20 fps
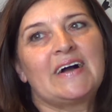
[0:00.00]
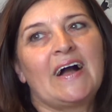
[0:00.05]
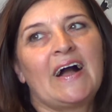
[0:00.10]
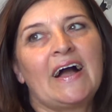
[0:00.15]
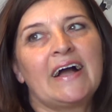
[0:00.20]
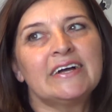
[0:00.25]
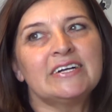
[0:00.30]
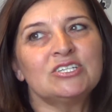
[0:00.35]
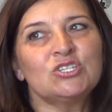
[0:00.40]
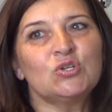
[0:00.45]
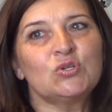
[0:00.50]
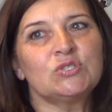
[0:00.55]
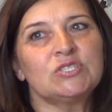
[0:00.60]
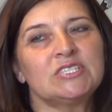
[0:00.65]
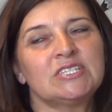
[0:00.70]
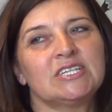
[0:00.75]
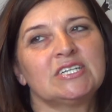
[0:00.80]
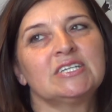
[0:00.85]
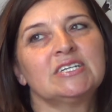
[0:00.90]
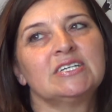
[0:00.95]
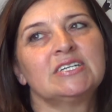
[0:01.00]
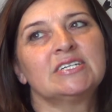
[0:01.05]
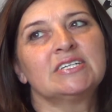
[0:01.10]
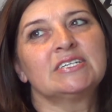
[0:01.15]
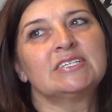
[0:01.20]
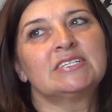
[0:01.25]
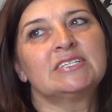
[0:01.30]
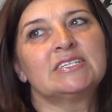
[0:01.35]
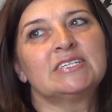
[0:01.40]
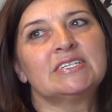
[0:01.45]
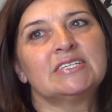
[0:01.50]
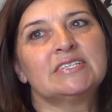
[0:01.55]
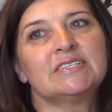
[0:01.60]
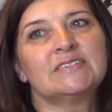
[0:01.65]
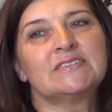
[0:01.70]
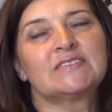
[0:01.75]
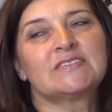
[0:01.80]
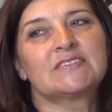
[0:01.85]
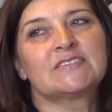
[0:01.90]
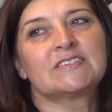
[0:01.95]
I don't think it
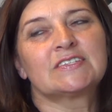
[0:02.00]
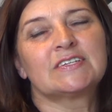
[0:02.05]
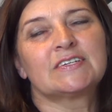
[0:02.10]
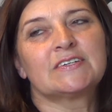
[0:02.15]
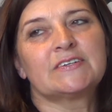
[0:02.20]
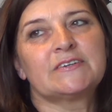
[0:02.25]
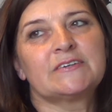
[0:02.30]
is